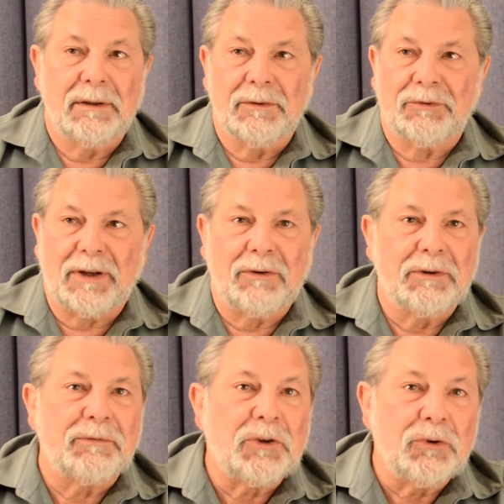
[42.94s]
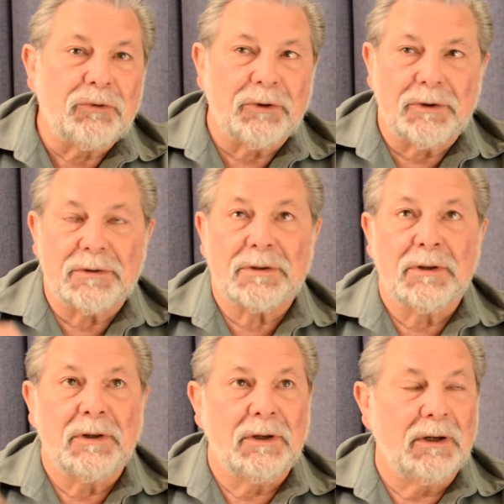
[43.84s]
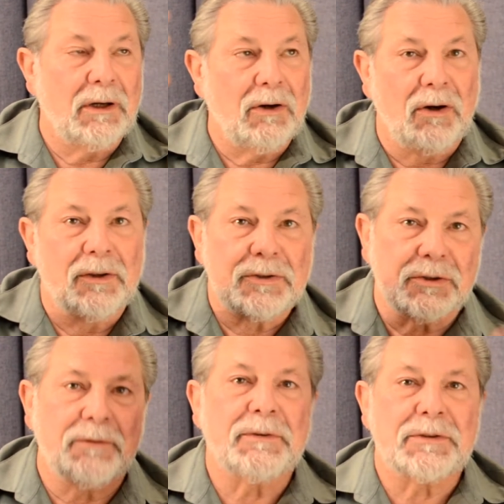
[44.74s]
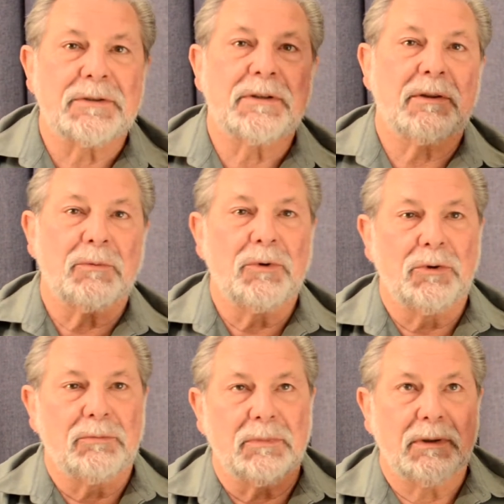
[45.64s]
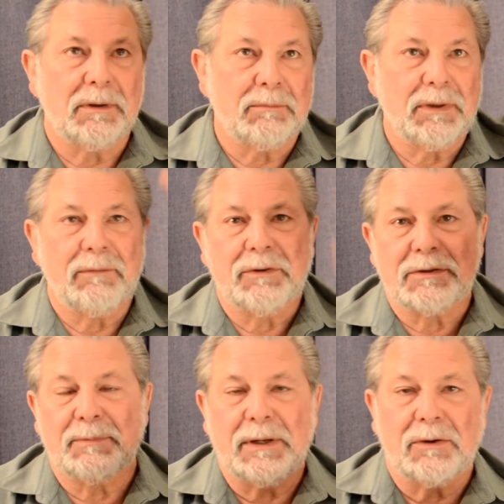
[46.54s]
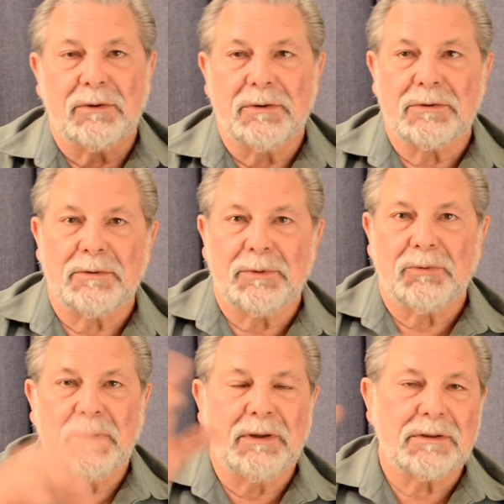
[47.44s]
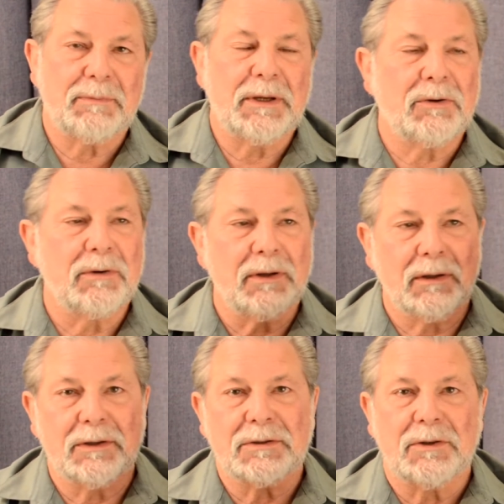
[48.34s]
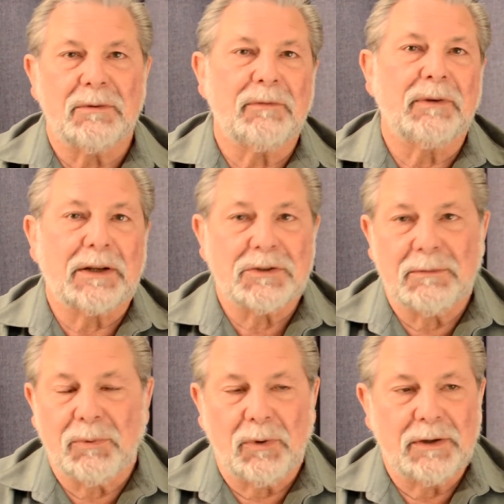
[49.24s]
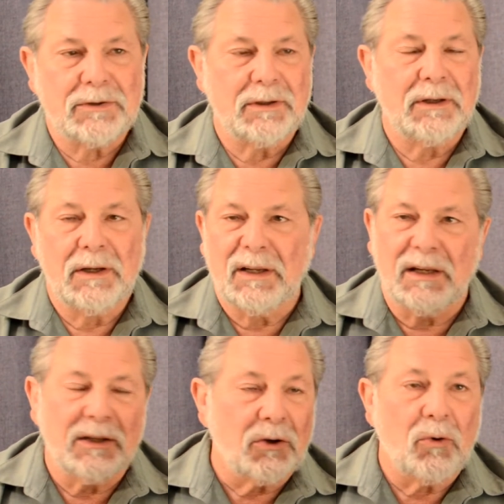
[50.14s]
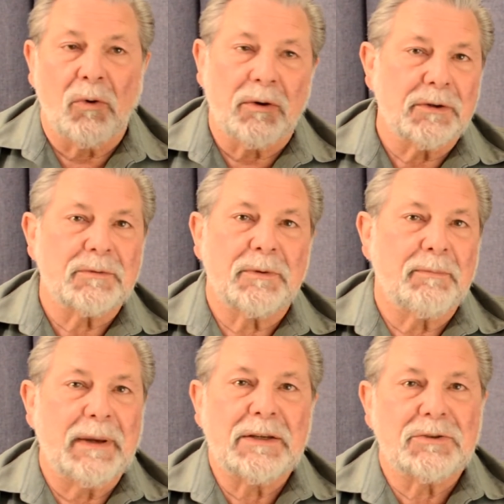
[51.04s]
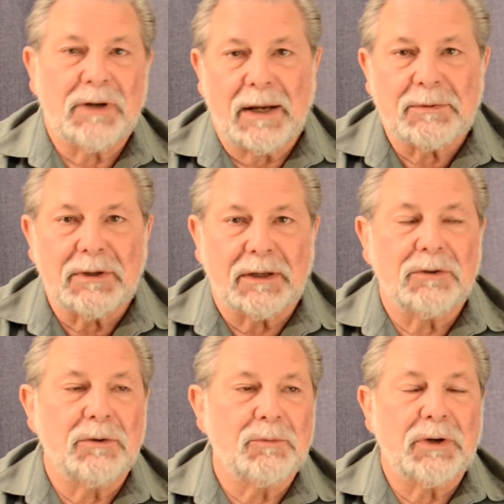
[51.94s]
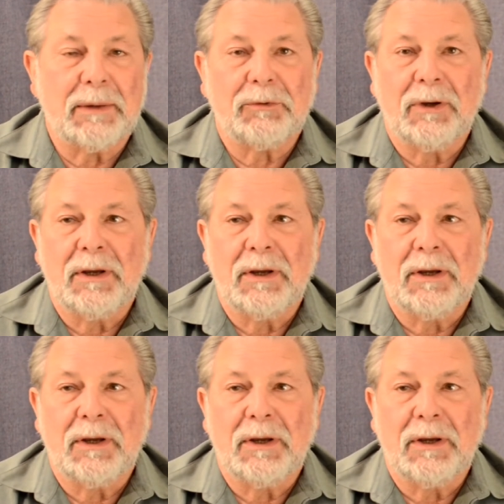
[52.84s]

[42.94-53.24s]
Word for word: sound diffusers, on the surfaces of the room, above the speakers or between the speaker and the listener, reflection points, and in the corners with bass traps like tube traps